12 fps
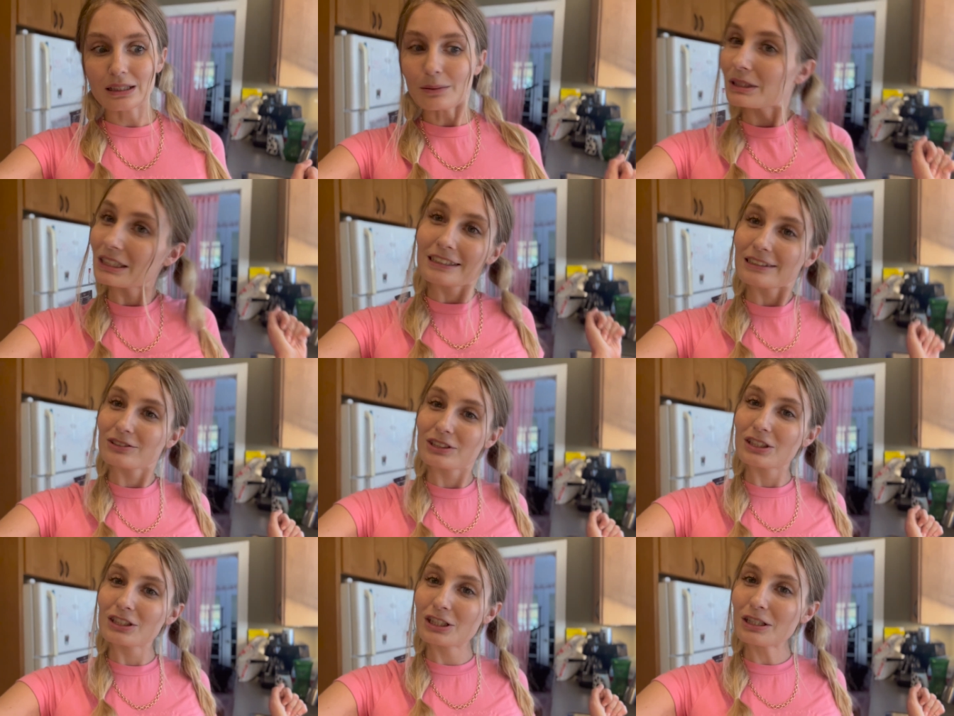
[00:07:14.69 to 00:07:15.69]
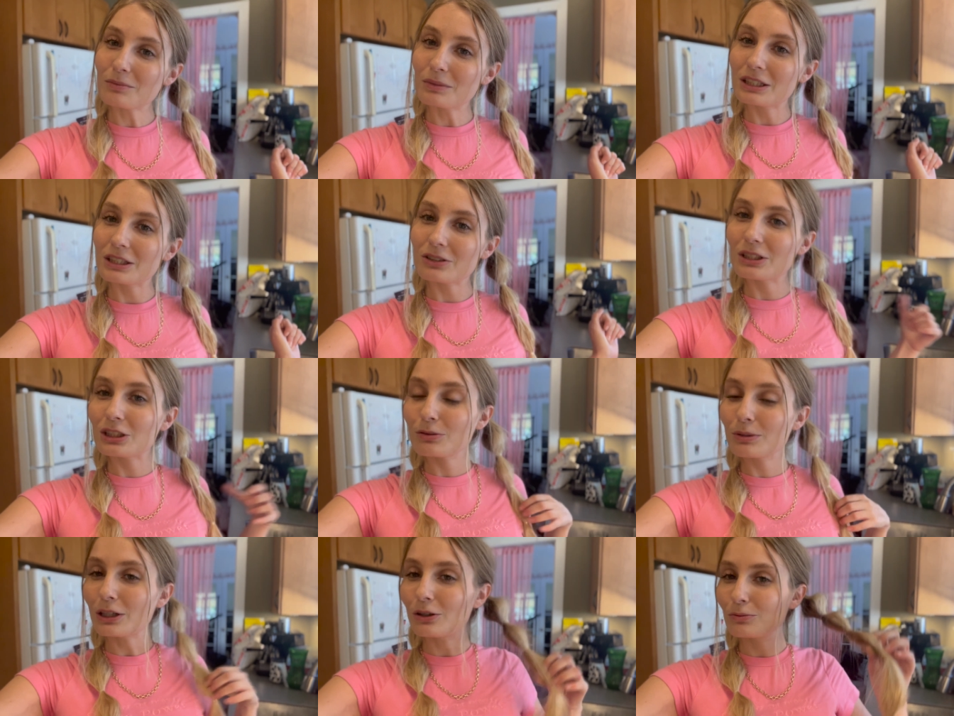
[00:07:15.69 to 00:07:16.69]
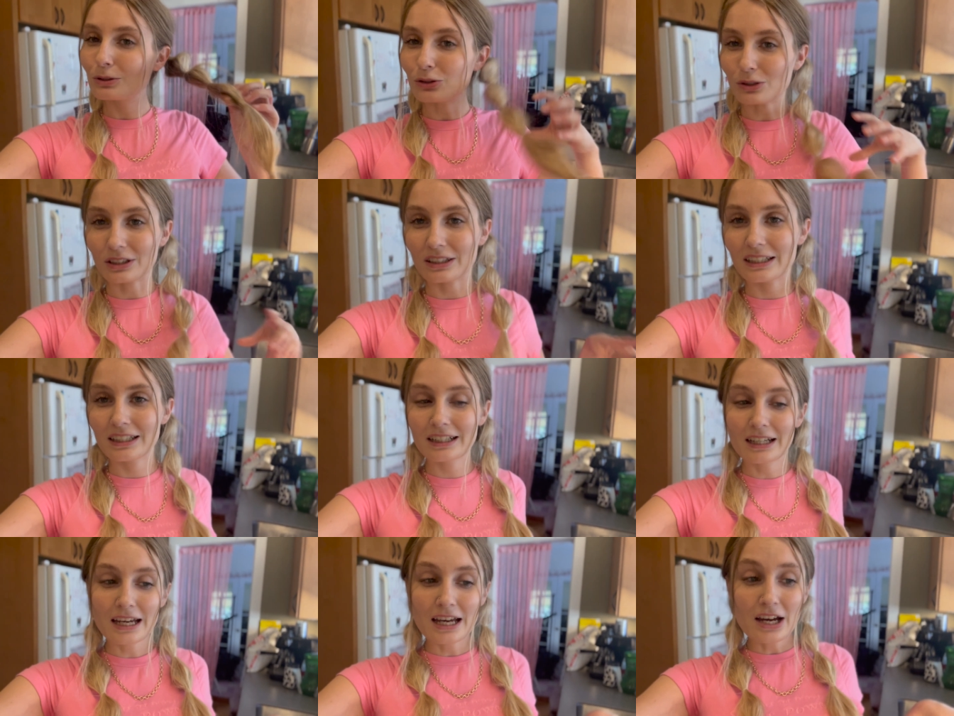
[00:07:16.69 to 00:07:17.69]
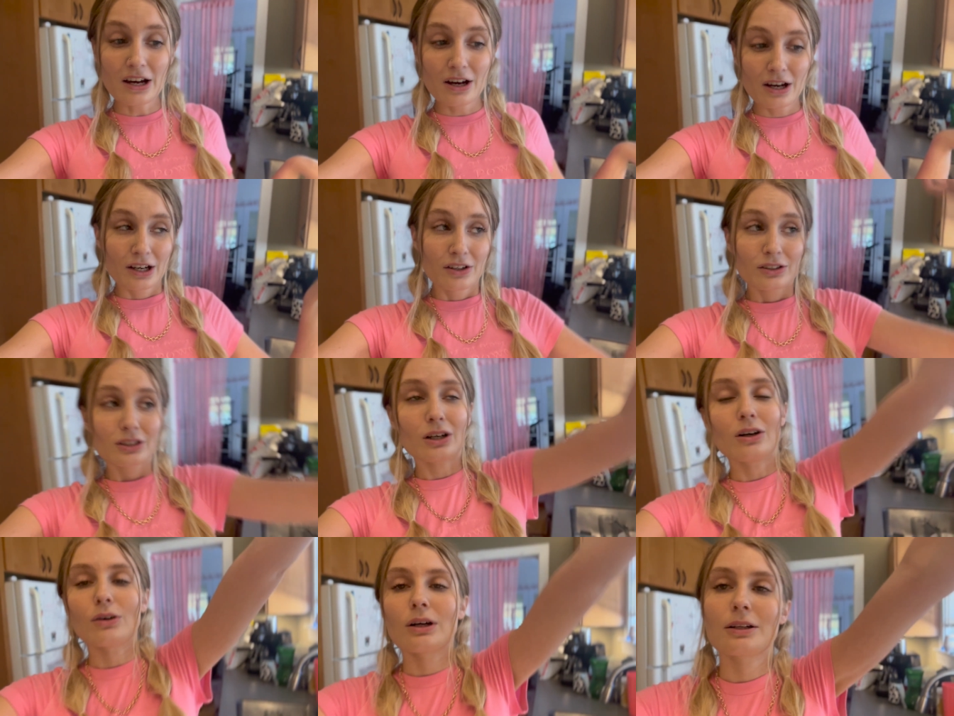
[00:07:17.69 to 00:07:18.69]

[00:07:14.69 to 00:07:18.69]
that means that Daniel's at the gym, so he should be home shortly. So,